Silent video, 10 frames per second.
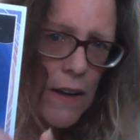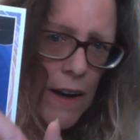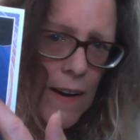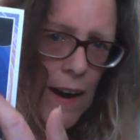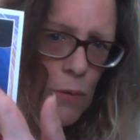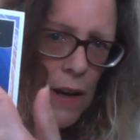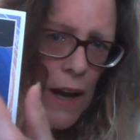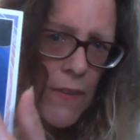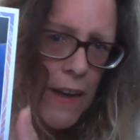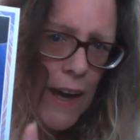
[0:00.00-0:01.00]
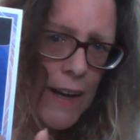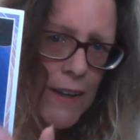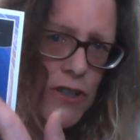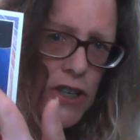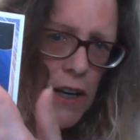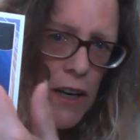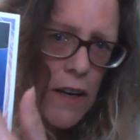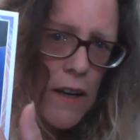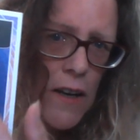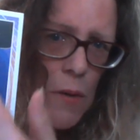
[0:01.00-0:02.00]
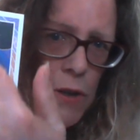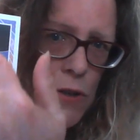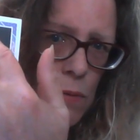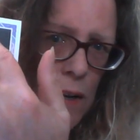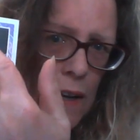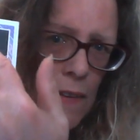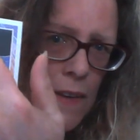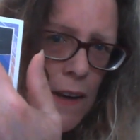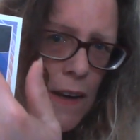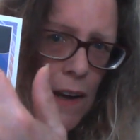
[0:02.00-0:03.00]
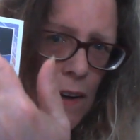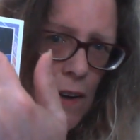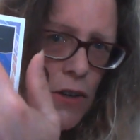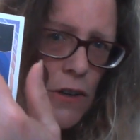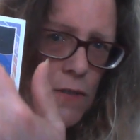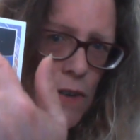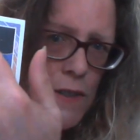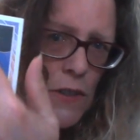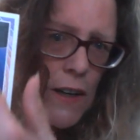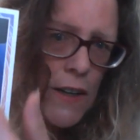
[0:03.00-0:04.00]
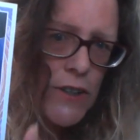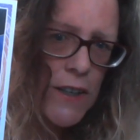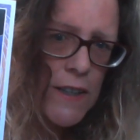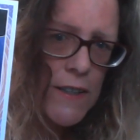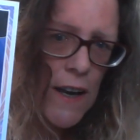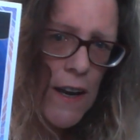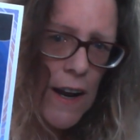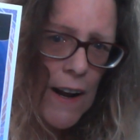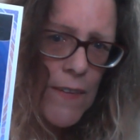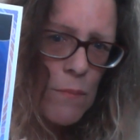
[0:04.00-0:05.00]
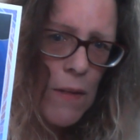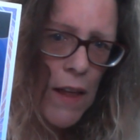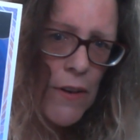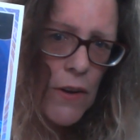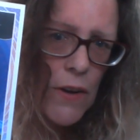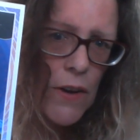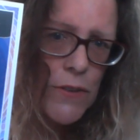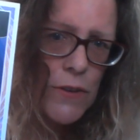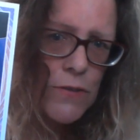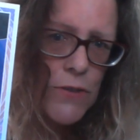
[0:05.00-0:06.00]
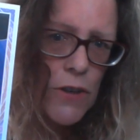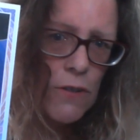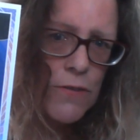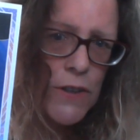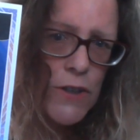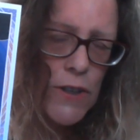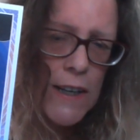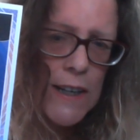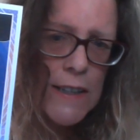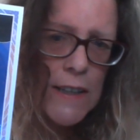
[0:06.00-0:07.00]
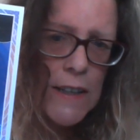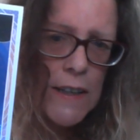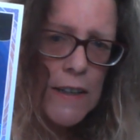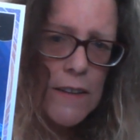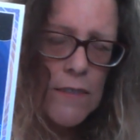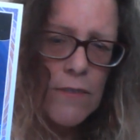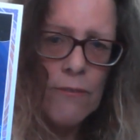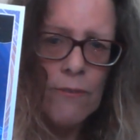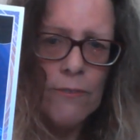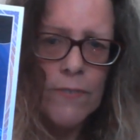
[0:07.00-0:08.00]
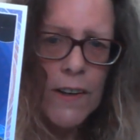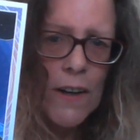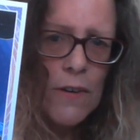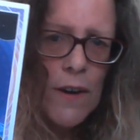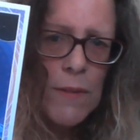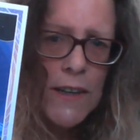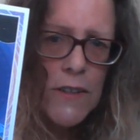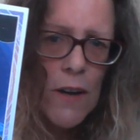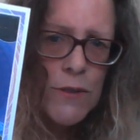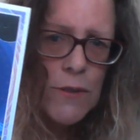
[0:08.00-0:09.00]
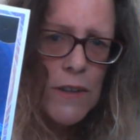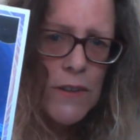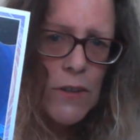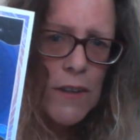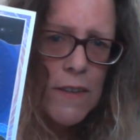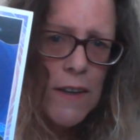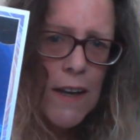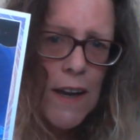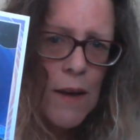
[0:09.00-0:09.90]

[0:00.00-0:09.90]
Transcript: and how we are the energy between the universal energies and the Mother Earth of, of the tree. You know, how many times do we look at the,